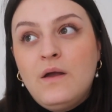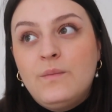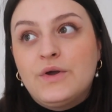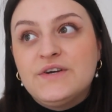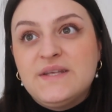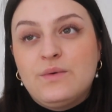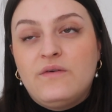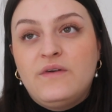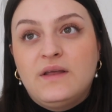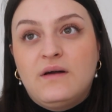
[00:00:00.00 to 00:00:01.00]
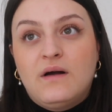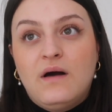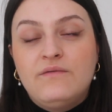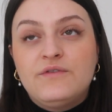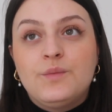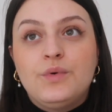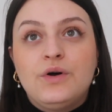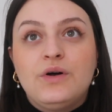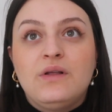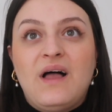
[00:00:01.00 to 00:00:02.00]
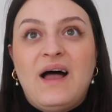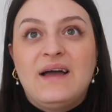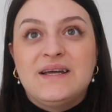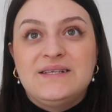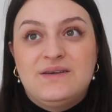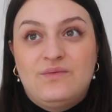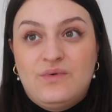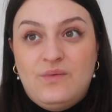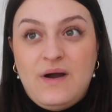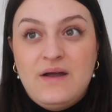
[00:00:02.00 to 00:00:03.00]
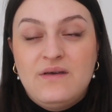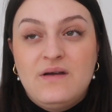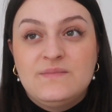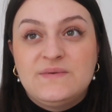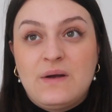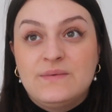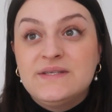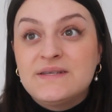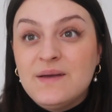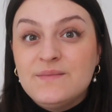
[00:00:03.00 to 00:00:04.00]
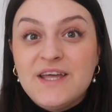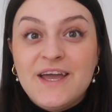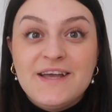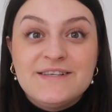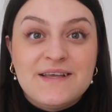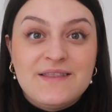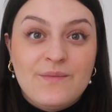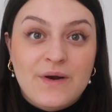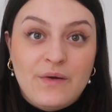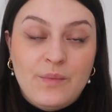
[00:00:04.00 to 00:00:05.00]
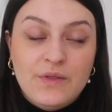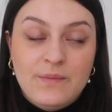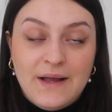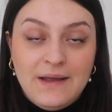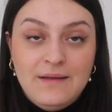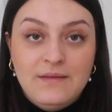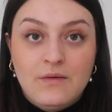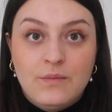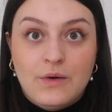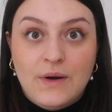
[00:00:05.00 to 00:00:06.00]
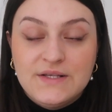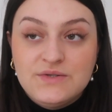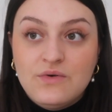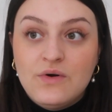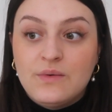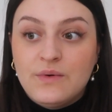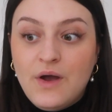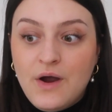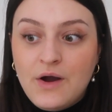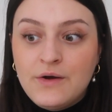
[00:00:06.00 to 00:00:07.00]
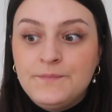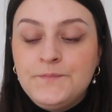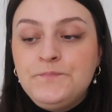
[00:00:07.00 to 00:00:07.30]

because they were feeling uncomfortable and I didn't want to wear them, so I would skip days, and then when I would put them back in, they would be quite sore and it would hurt.